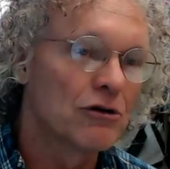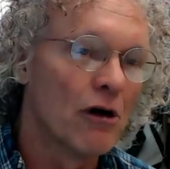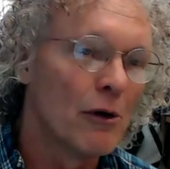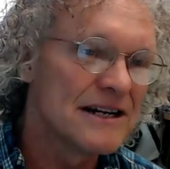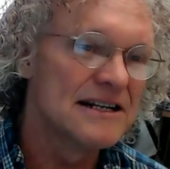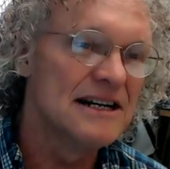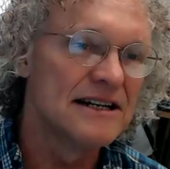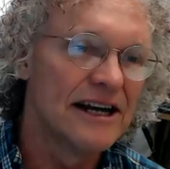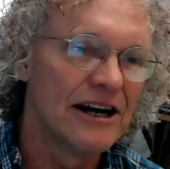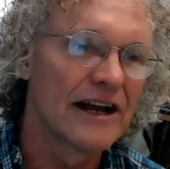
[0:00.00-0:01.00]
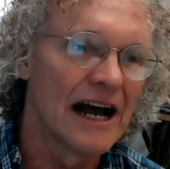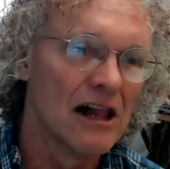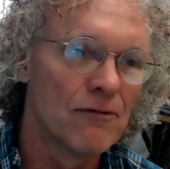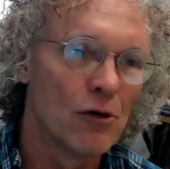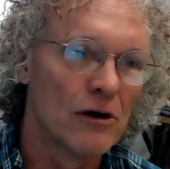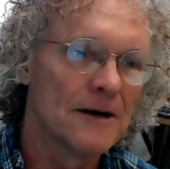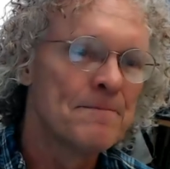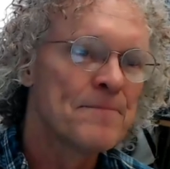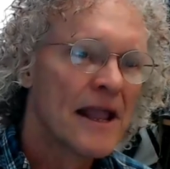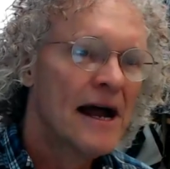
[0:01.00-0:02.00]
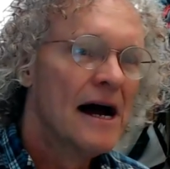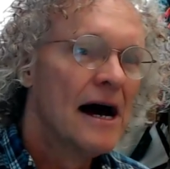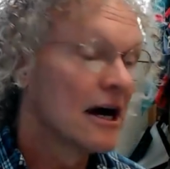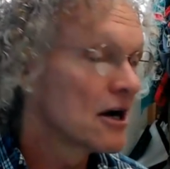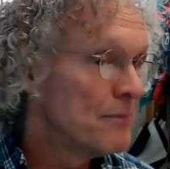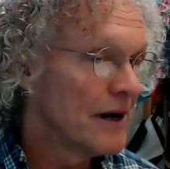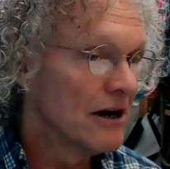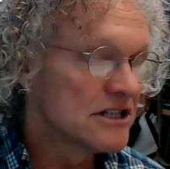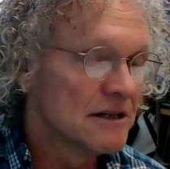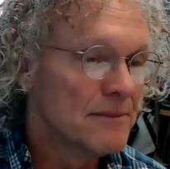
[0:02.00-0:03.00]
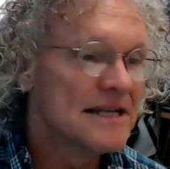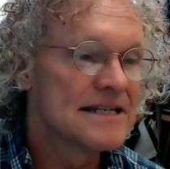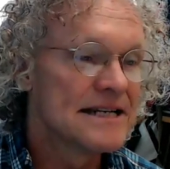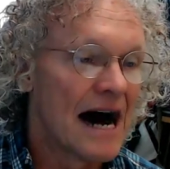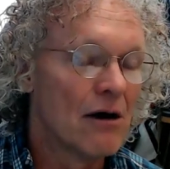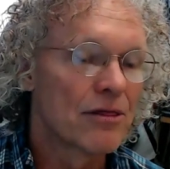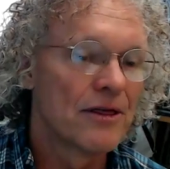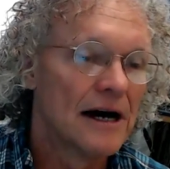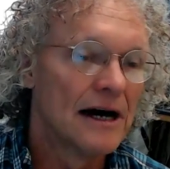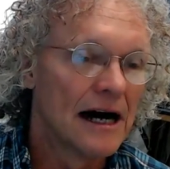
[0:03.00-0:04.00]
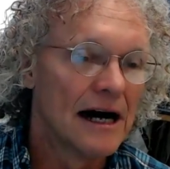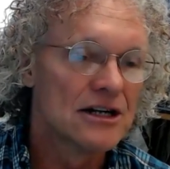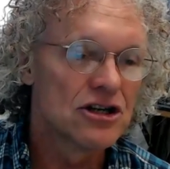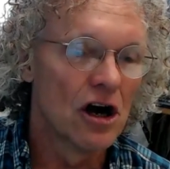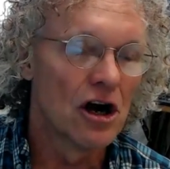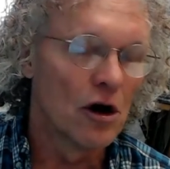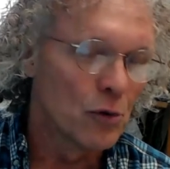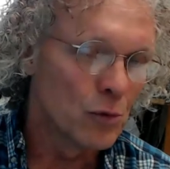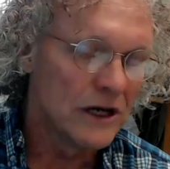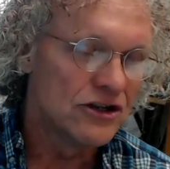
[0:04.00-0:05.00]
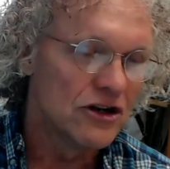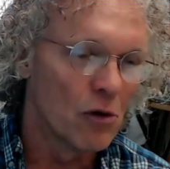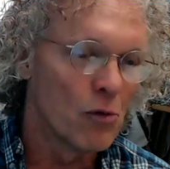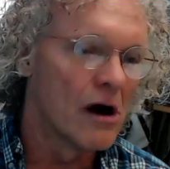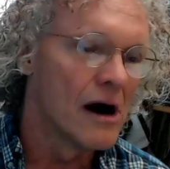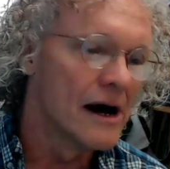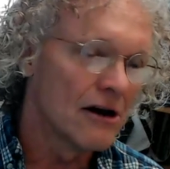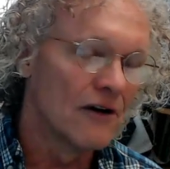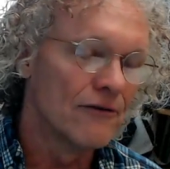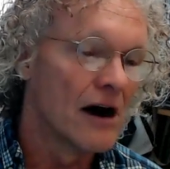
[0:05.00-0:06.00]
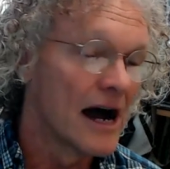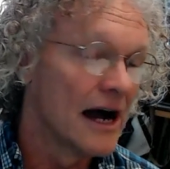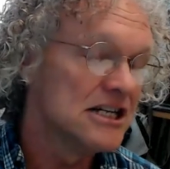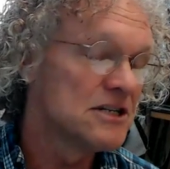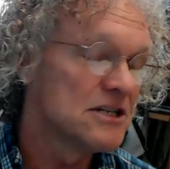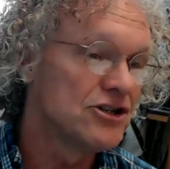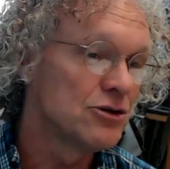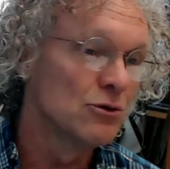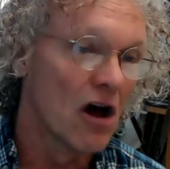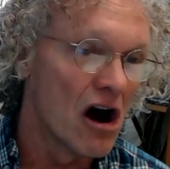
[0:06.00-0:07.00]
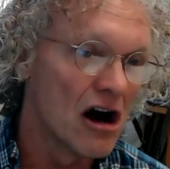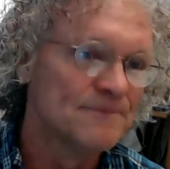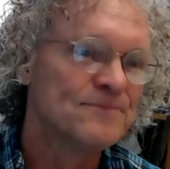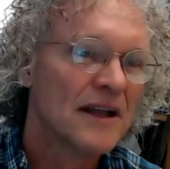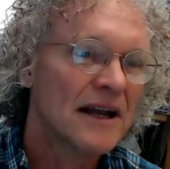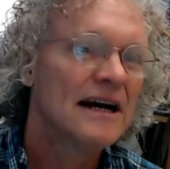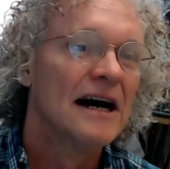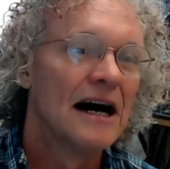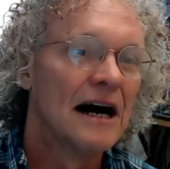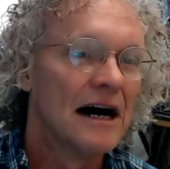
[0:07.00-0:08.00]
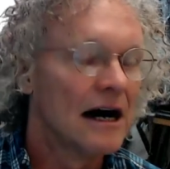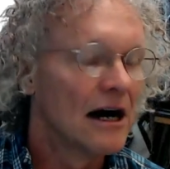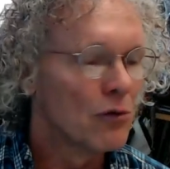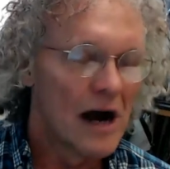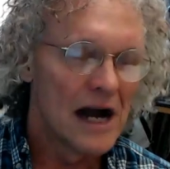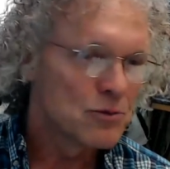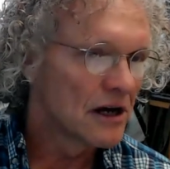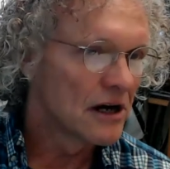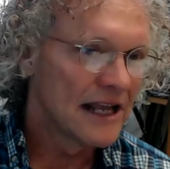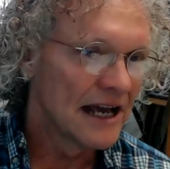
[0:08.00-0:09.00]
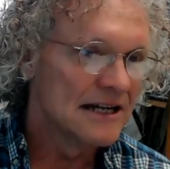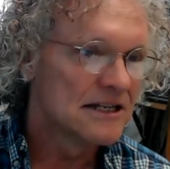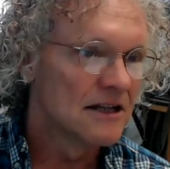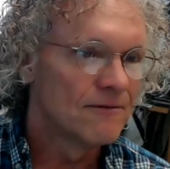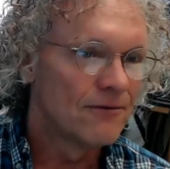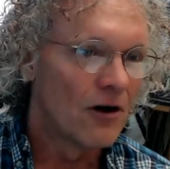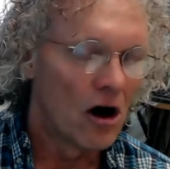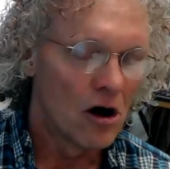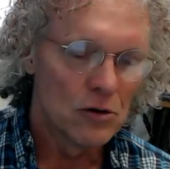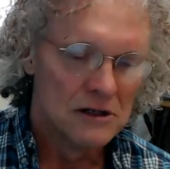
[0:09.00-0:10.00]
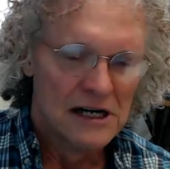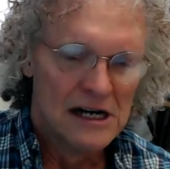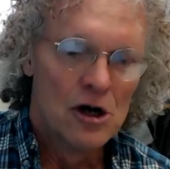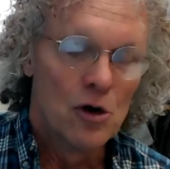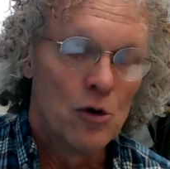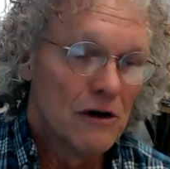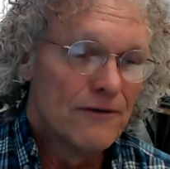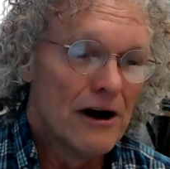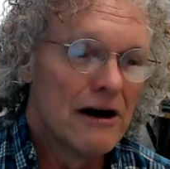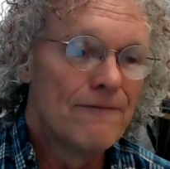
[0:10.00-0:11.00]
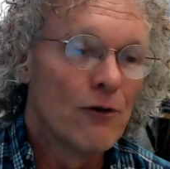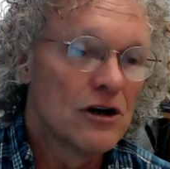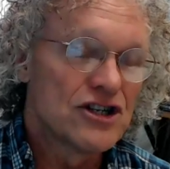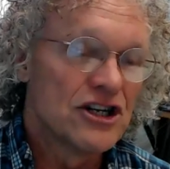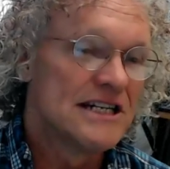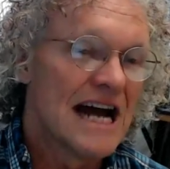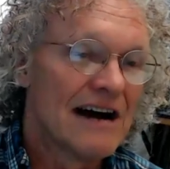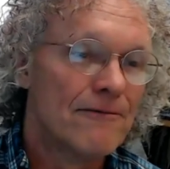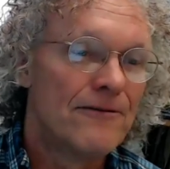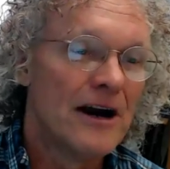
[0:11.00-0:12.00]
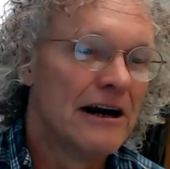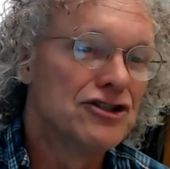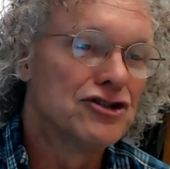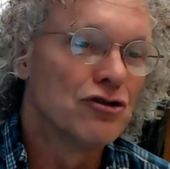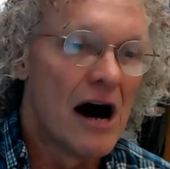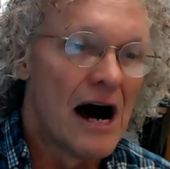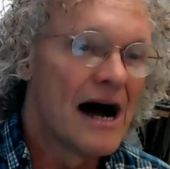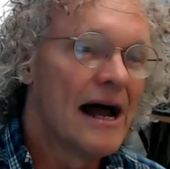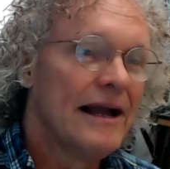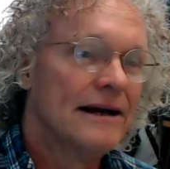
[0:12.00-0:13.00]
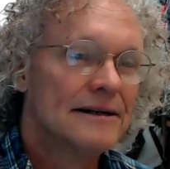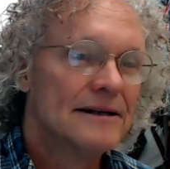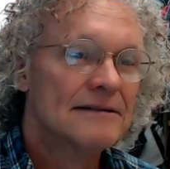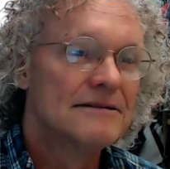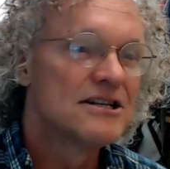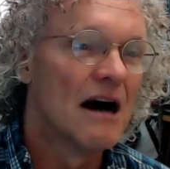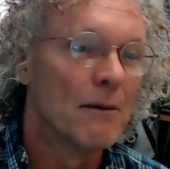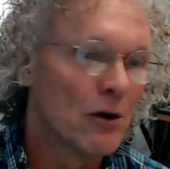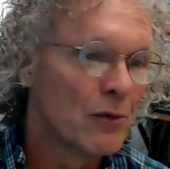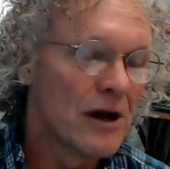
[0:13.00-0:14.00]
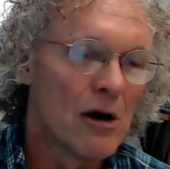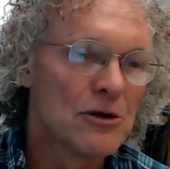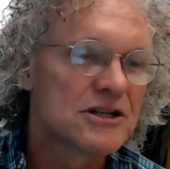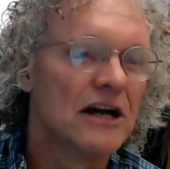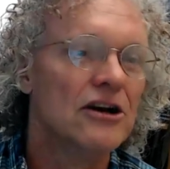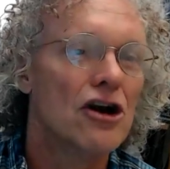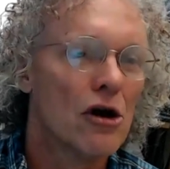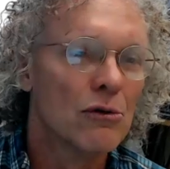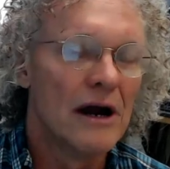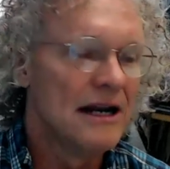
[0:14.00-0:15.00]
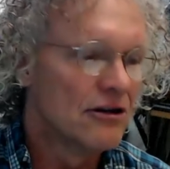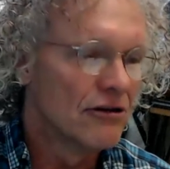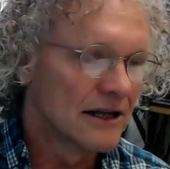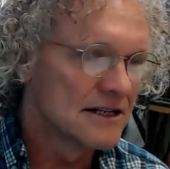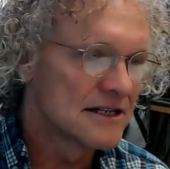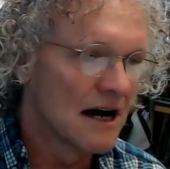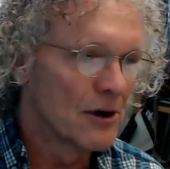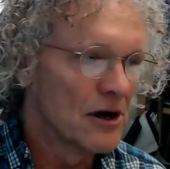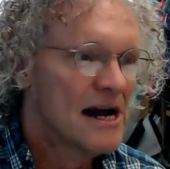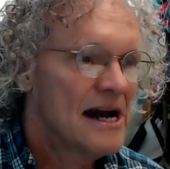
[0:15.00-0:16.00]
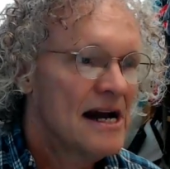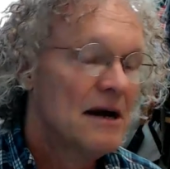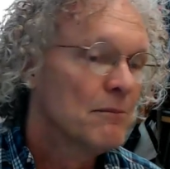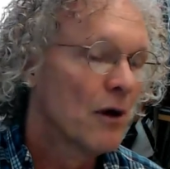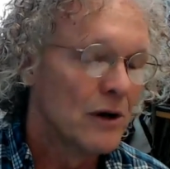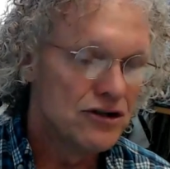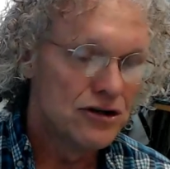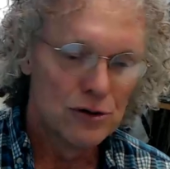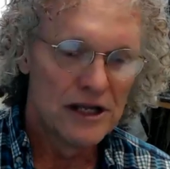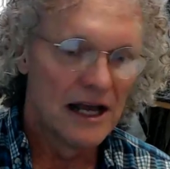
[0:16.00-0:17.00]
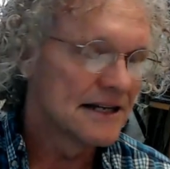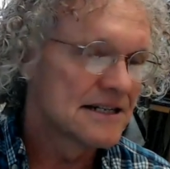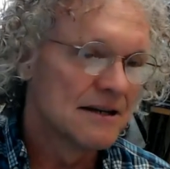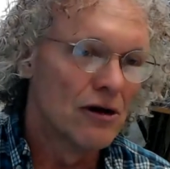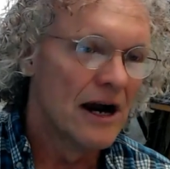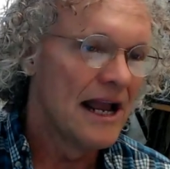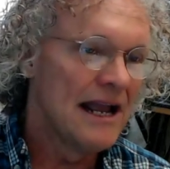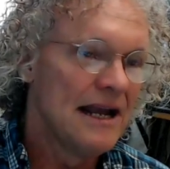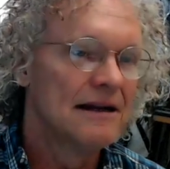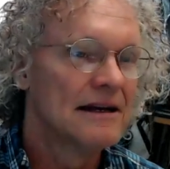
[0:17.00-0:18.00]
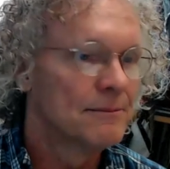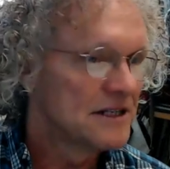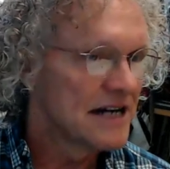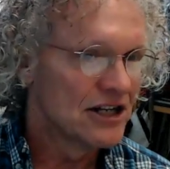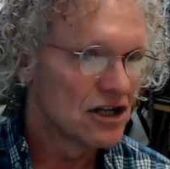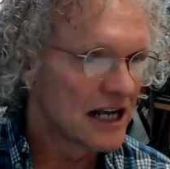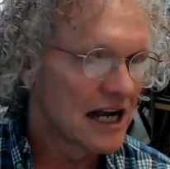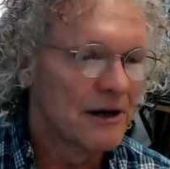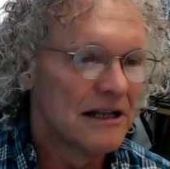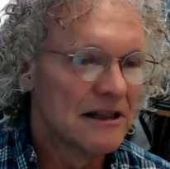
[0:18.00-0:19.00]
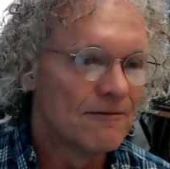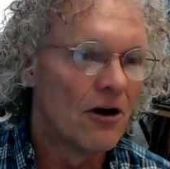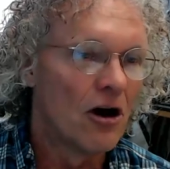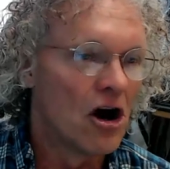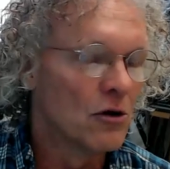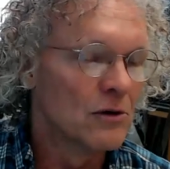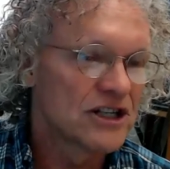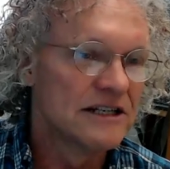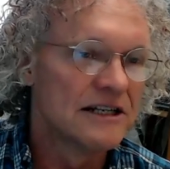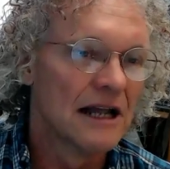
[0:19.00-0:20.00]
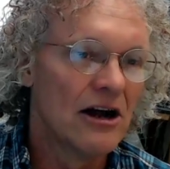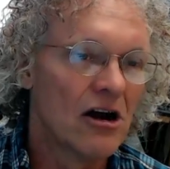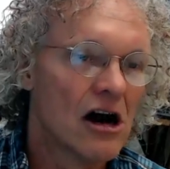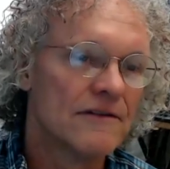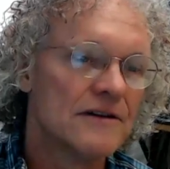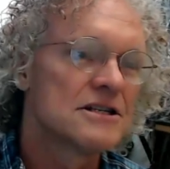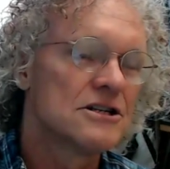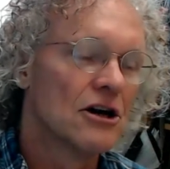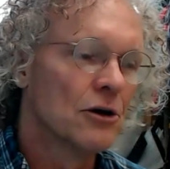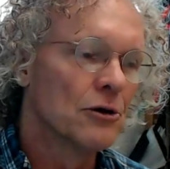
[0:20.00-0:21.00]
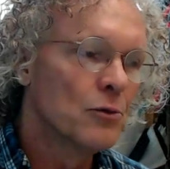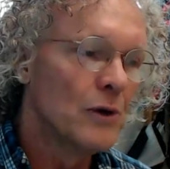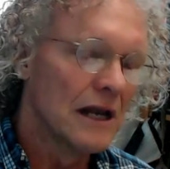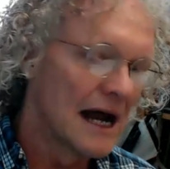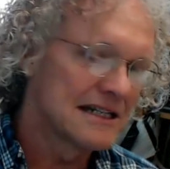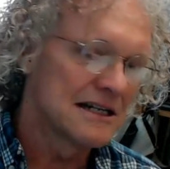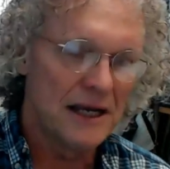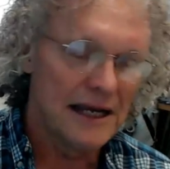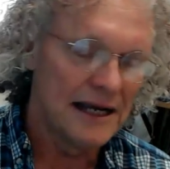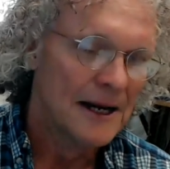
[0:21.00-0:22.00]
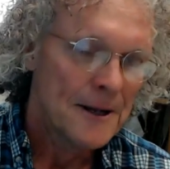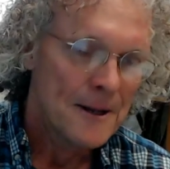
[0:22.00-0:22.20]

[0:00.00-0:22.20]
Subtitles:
growing season here in California. compared to the Mid-South. So we don't want our varieties to be too long. Otherwise, we're going to get into the fall. We're very fortunate to have a very dry summer. We almost get no rain during the summer, but we do get some rain potentially coming in the fall, which can delay harvest. So we'd like to be